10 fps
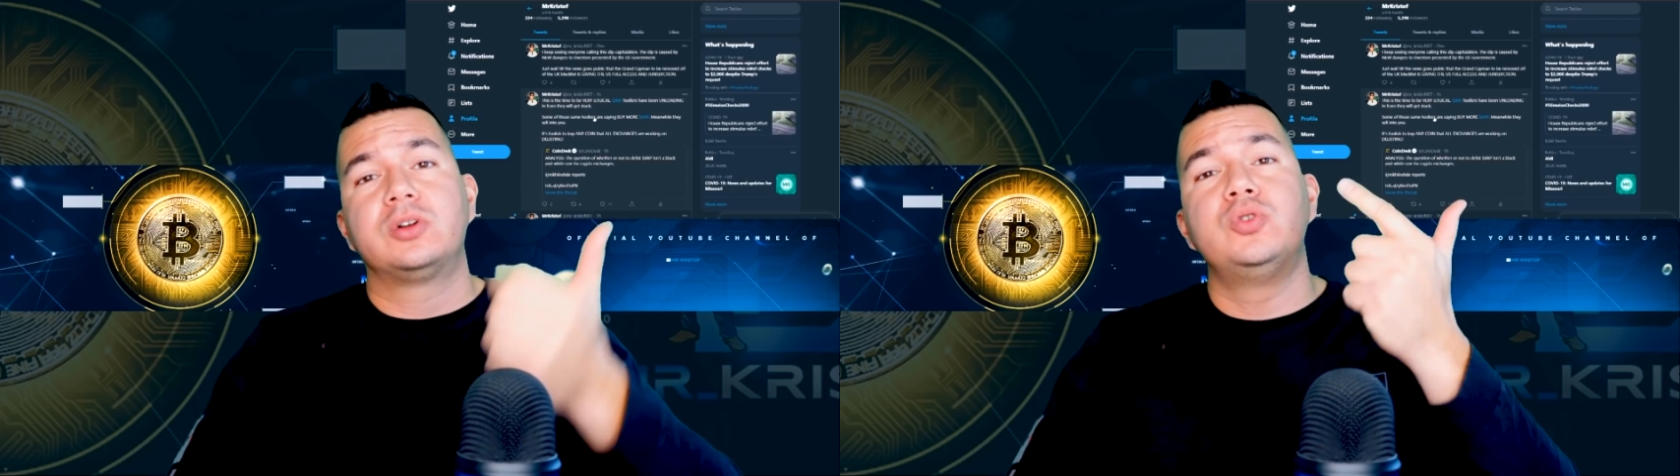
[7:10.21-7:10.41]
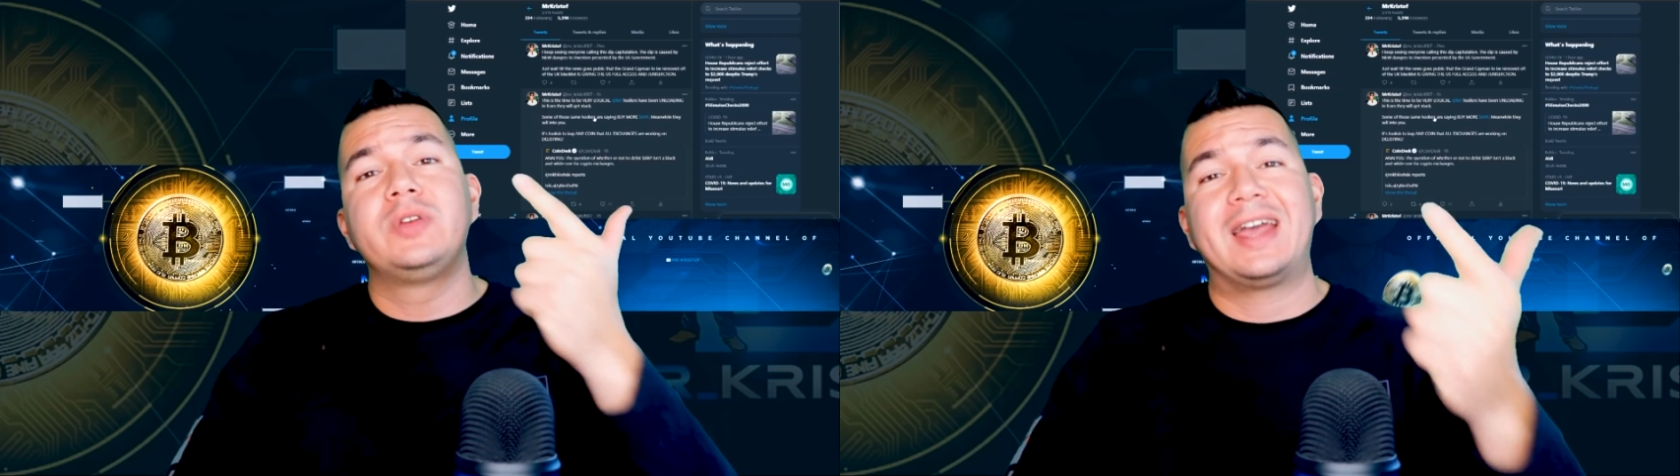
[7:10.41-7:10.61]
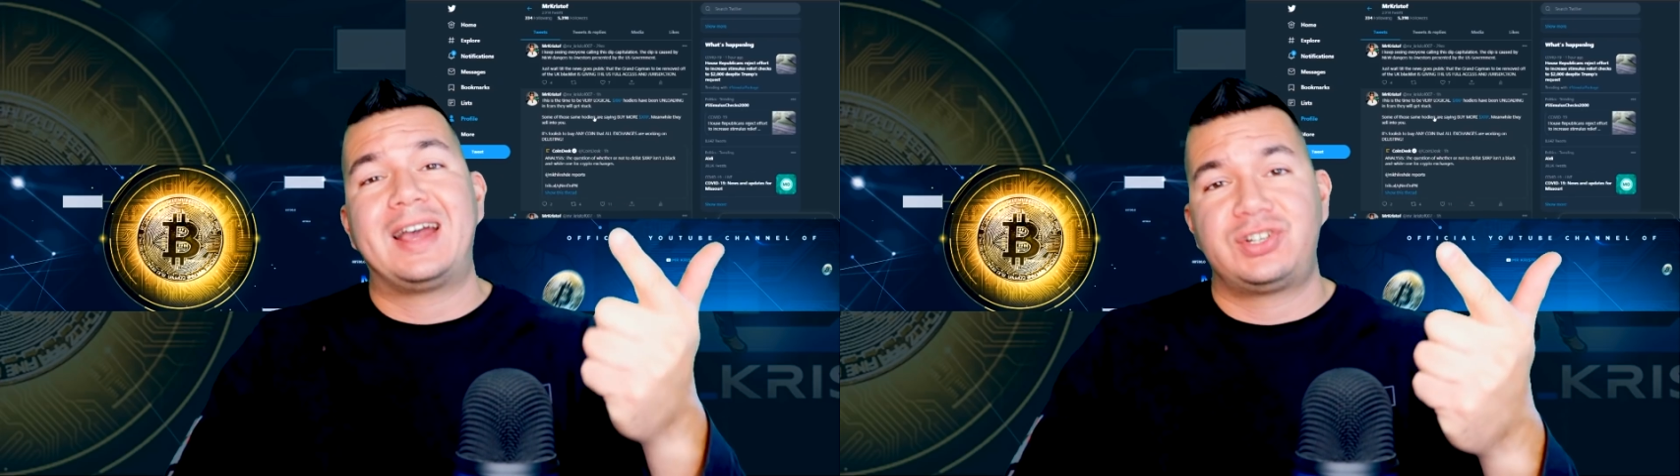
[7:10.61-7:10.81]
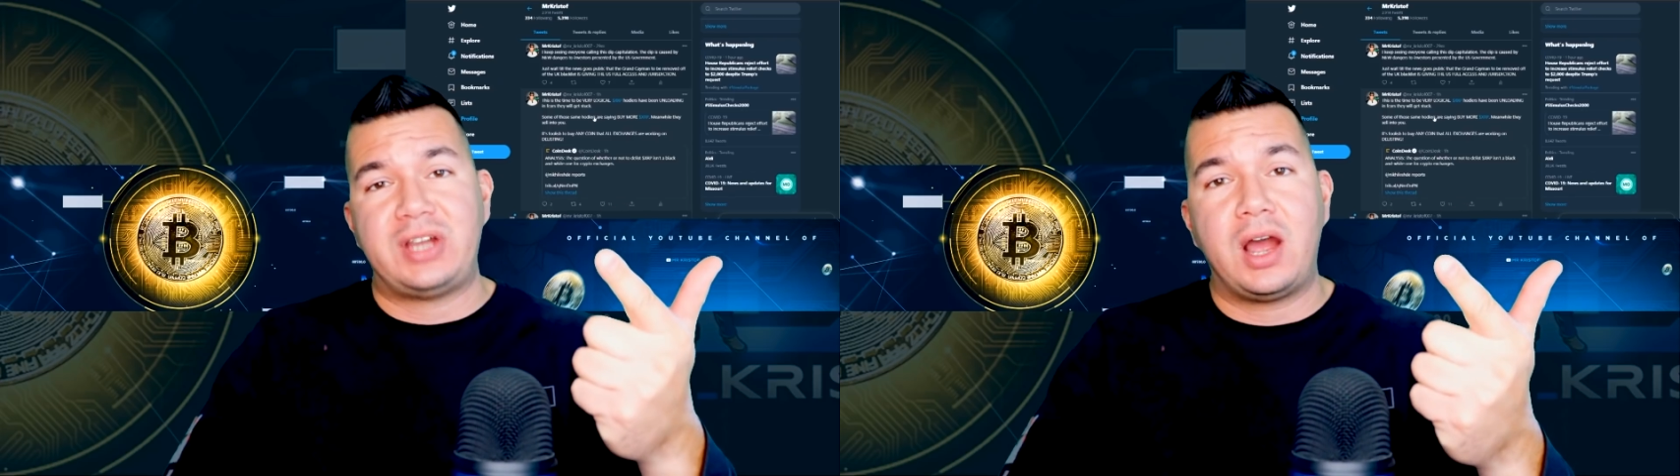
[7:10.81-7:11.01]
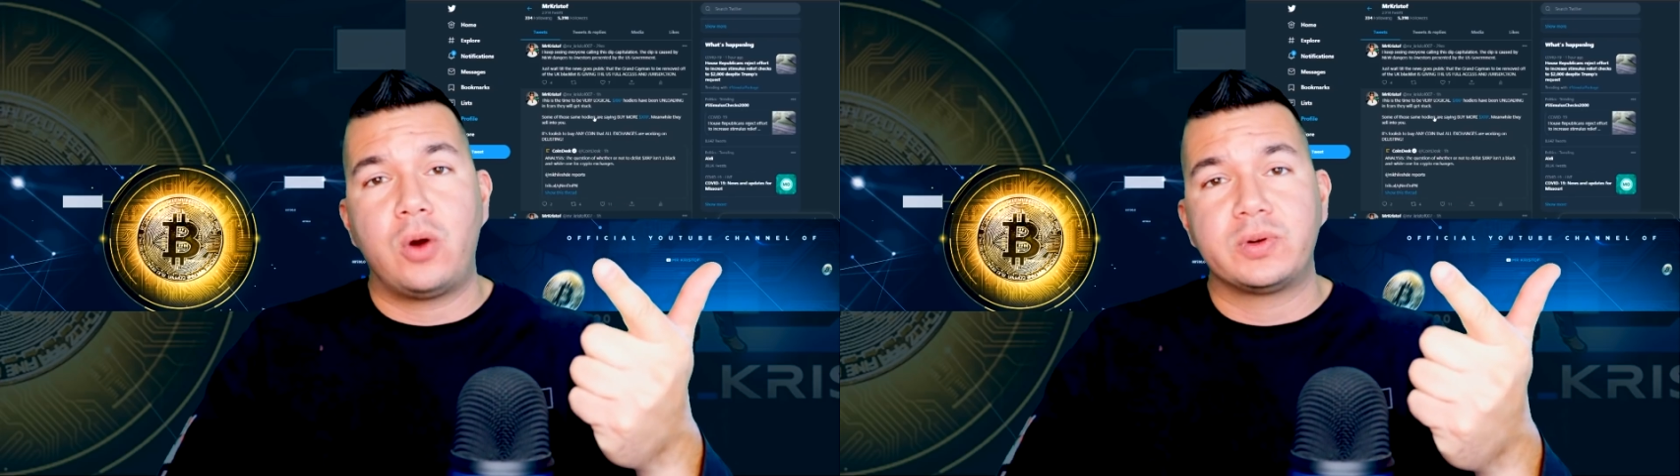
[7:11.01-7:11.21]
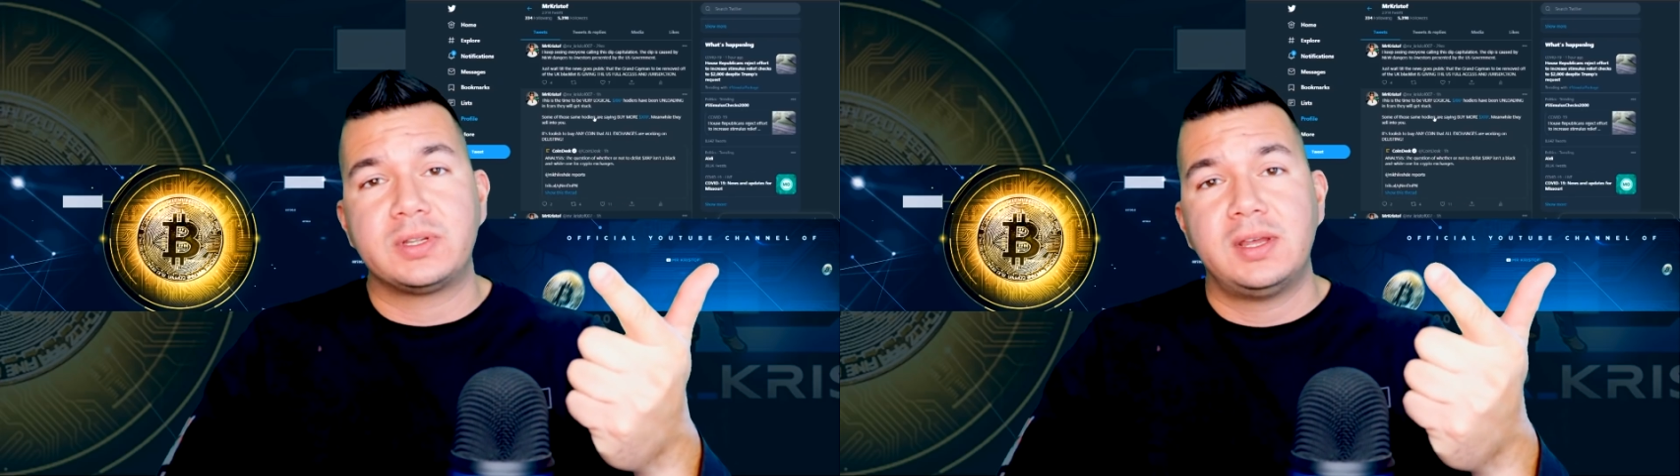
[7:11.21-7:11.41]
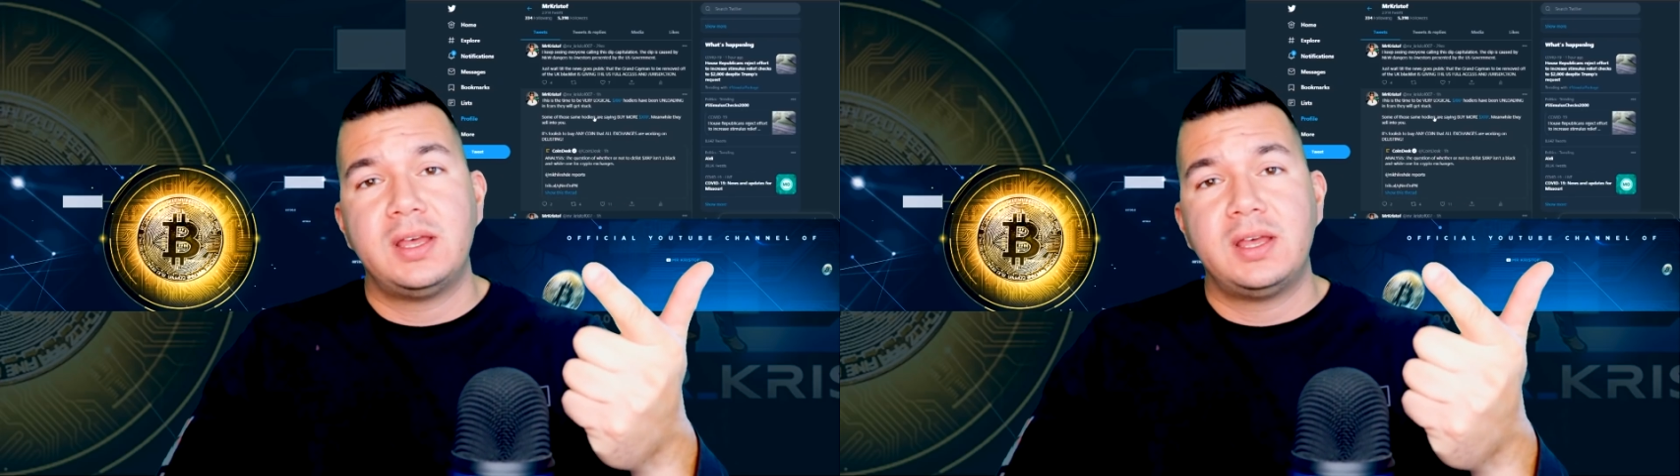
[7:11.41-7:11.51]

to cash out